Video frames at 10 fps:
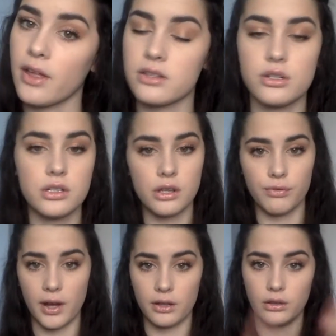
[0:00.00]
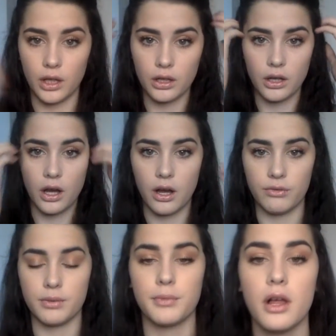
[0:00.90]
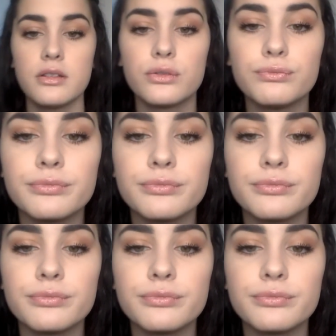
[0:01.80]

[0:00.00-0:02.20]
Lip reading: that's just the final look of lip gloss.